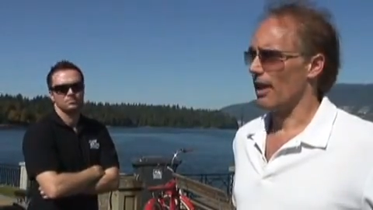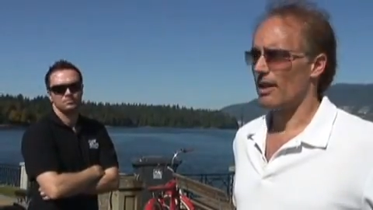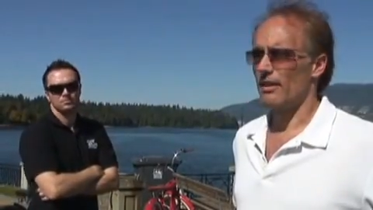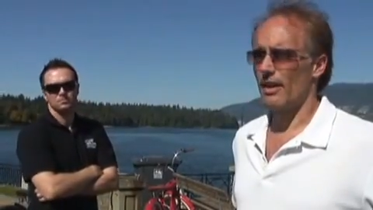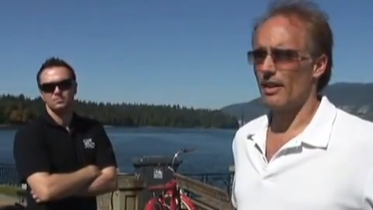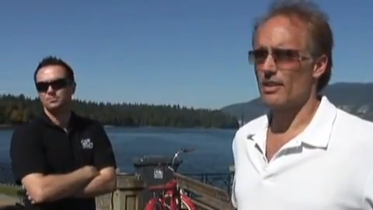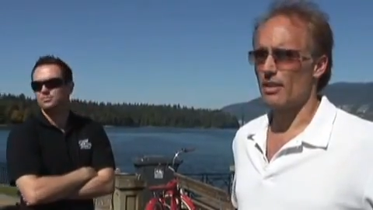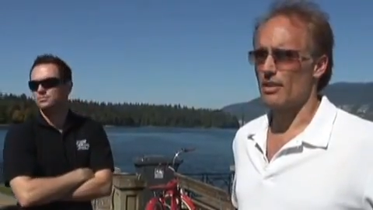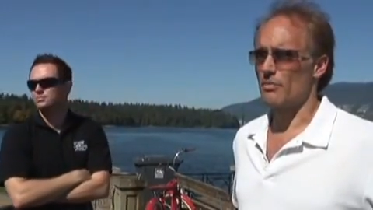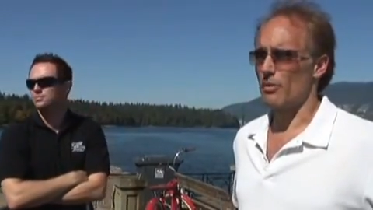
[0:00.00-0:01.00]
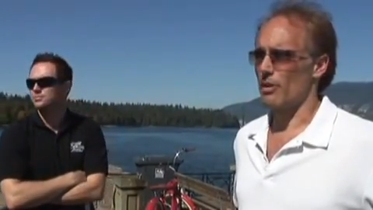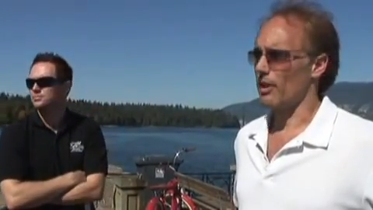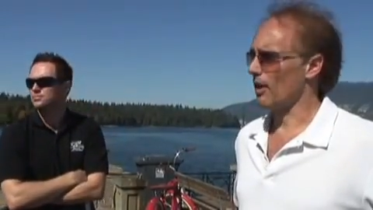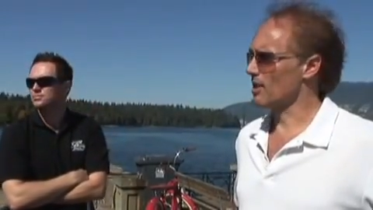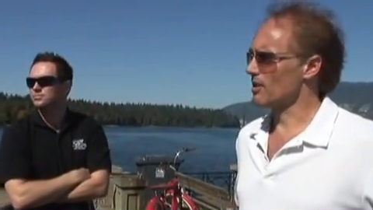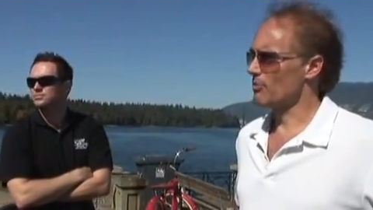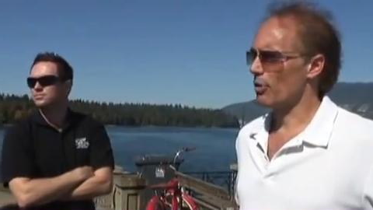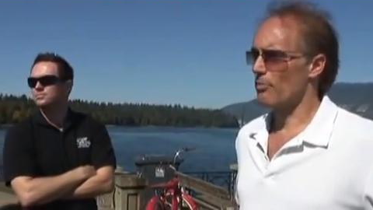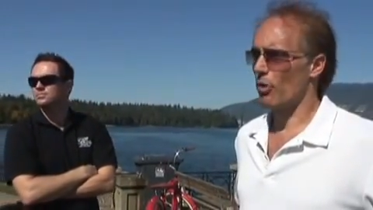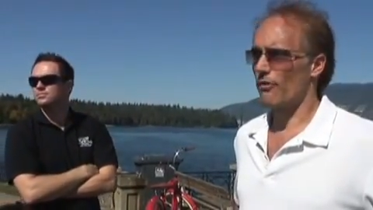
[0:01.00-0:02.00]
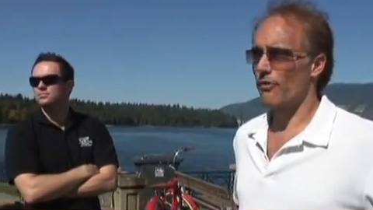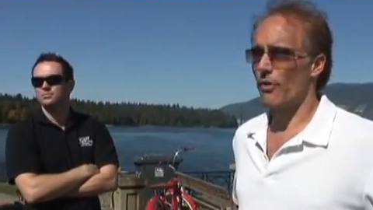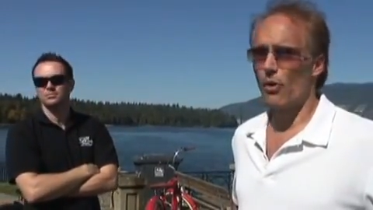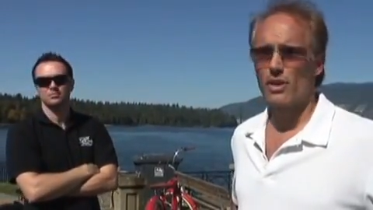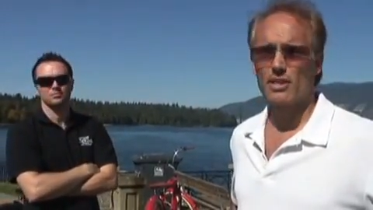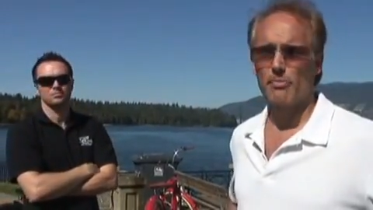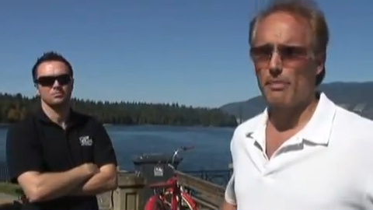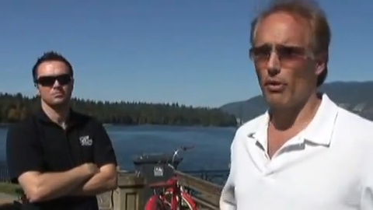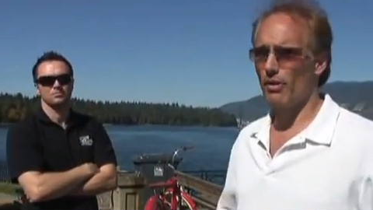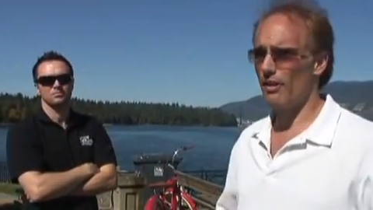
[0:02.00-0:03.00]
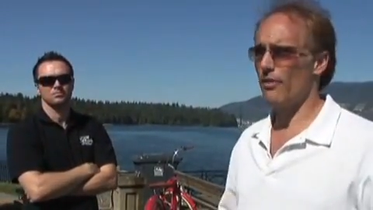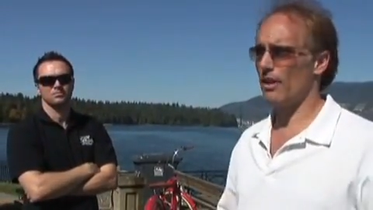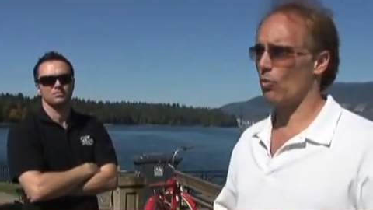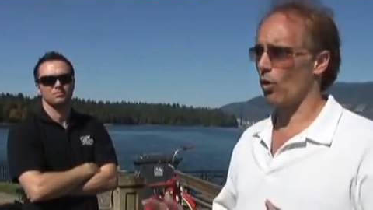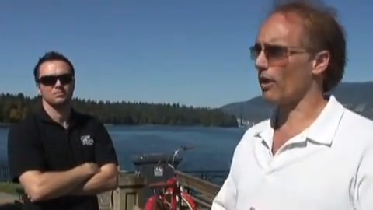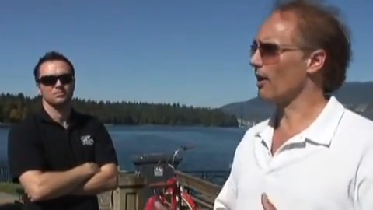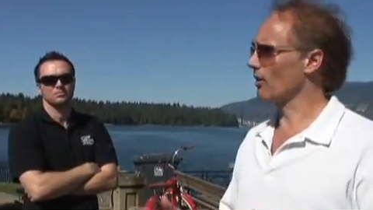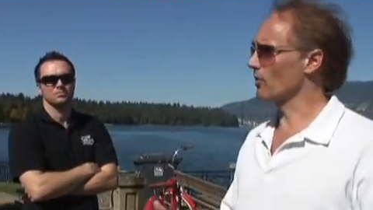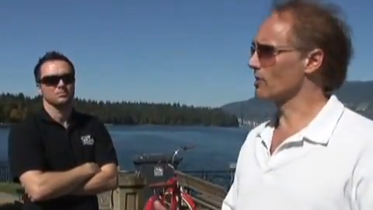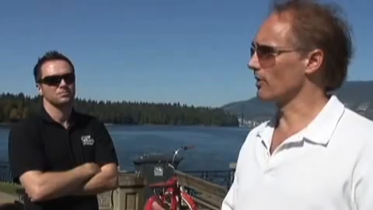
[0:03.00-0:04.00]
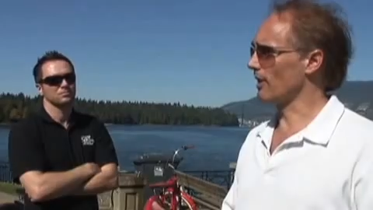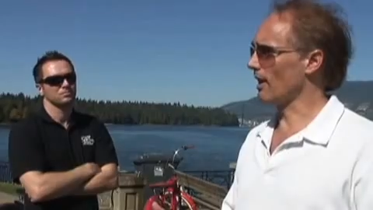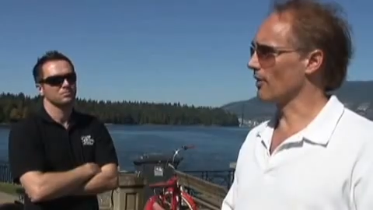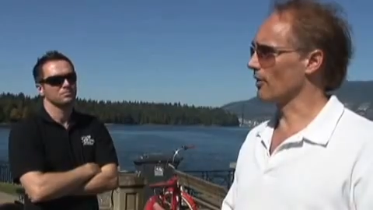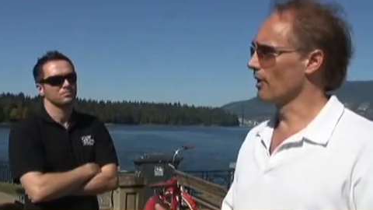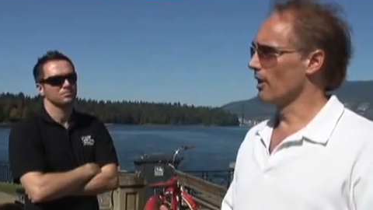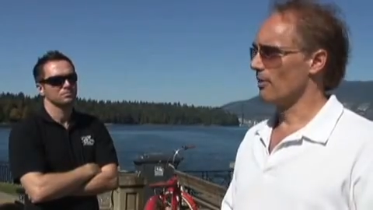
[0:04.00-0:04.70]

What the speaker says: And it's been really nice, and it's put more of a focus on people living and working closer together,